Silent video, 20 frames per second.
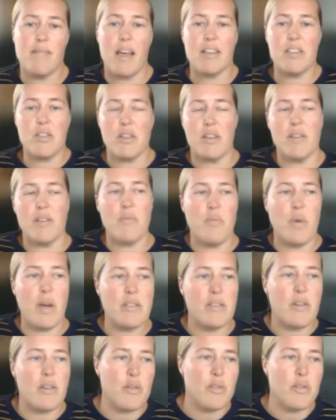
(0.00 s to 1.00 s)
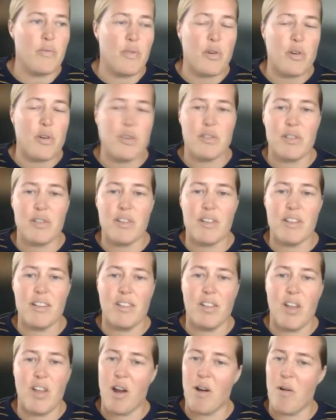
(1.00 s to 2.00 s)
As a West Coast forester, a
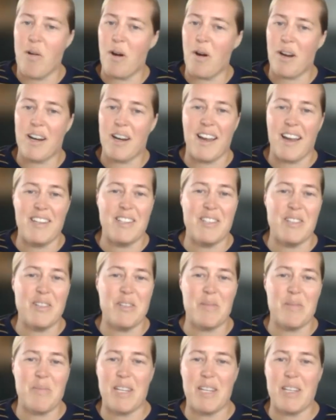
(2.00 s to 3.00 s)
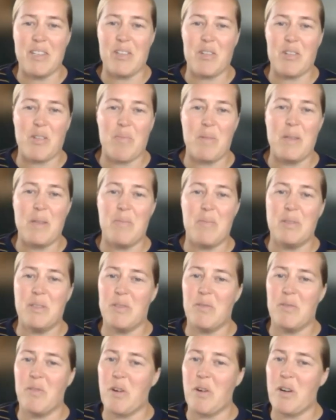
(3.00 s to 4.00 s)
lot of work I do is making sure that
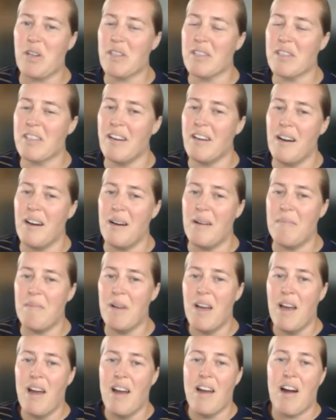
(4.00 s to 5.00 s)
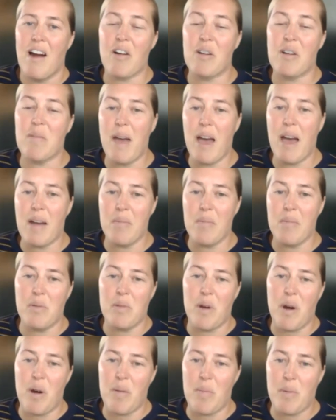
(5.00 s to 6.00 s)
people's forests um, are compatible
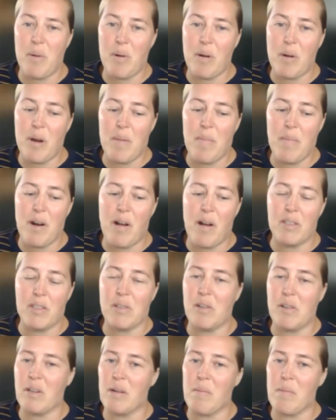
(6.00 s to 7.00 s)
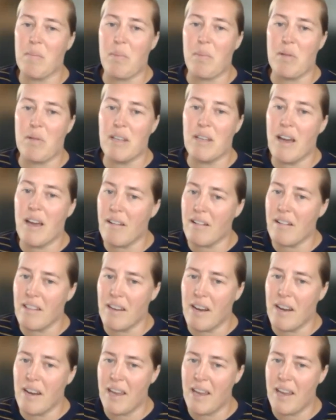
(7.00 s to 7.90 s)
with our program, but also aren't going to burn down in the